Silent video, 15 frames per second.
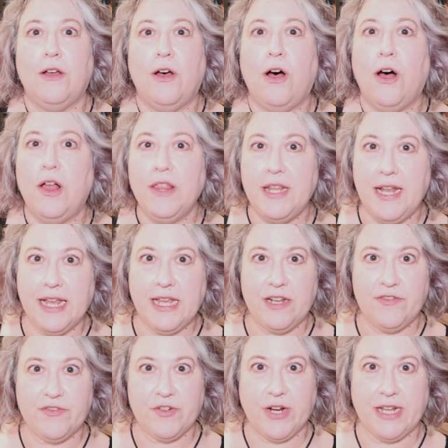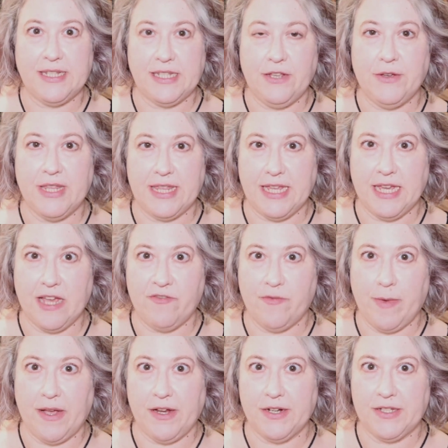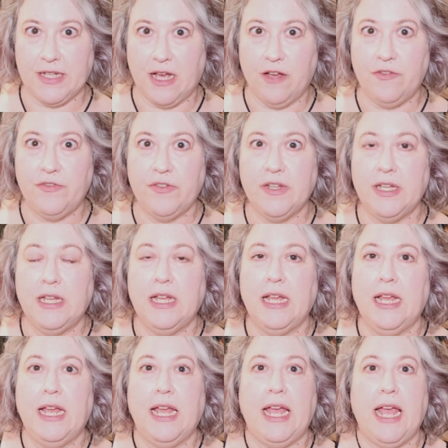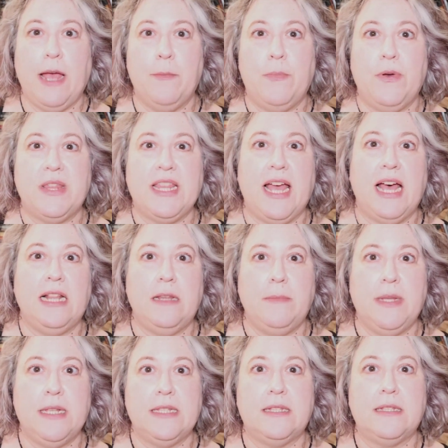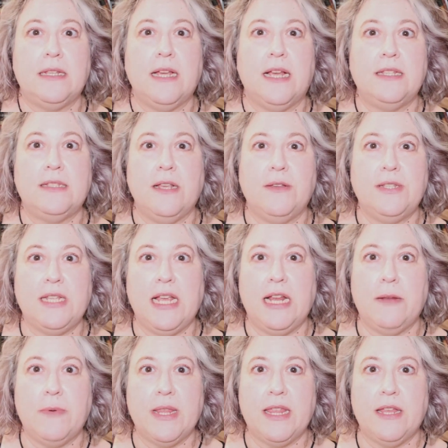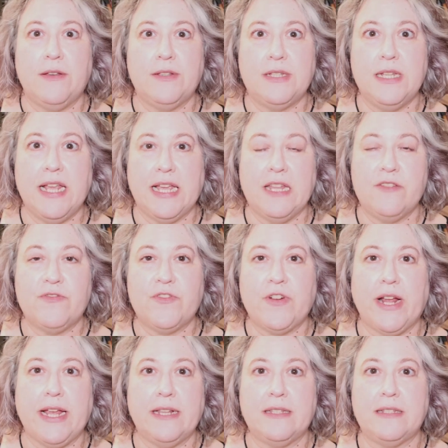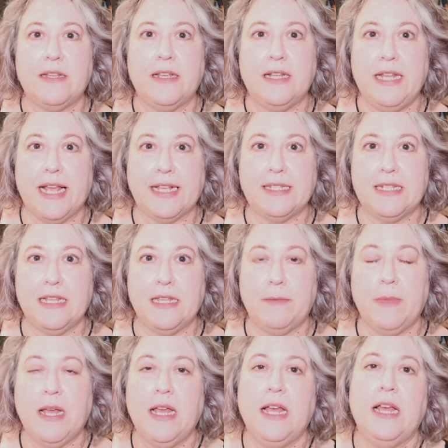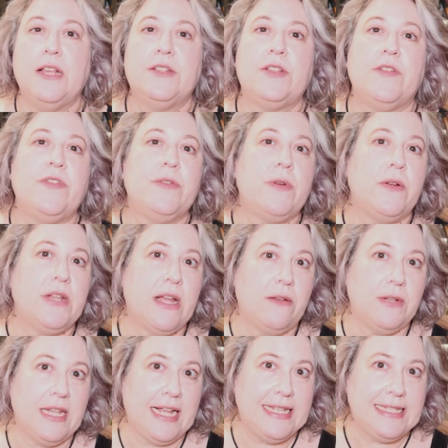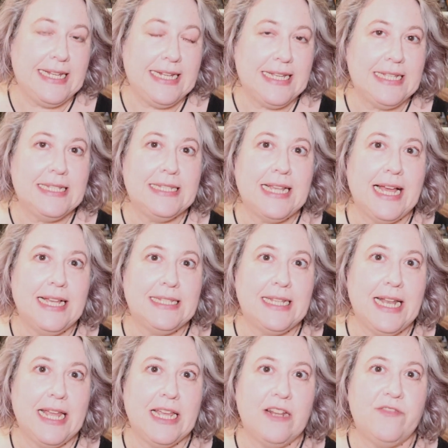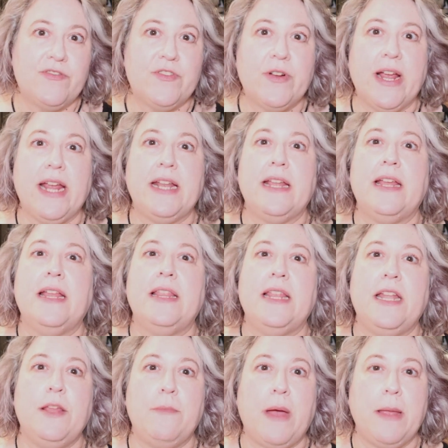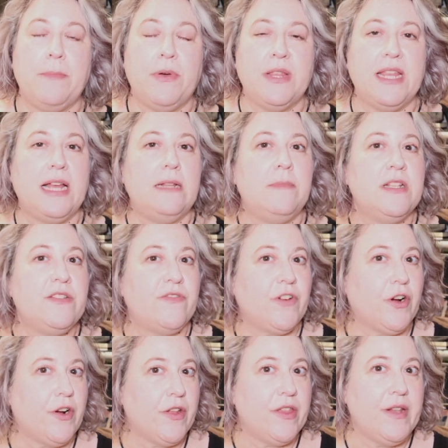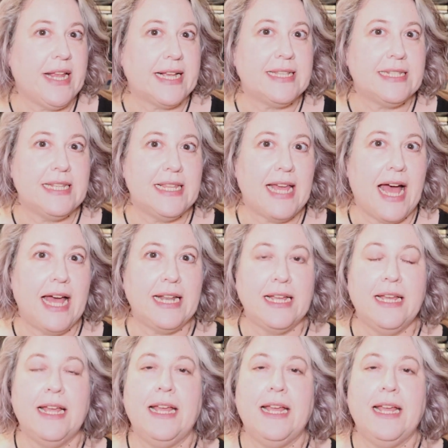all the negative traits that you could think of about yourself and put the elements associated with those negative traits next to them. So if you wrote down laziness as a negative trait, then you might put the element of earth next to that.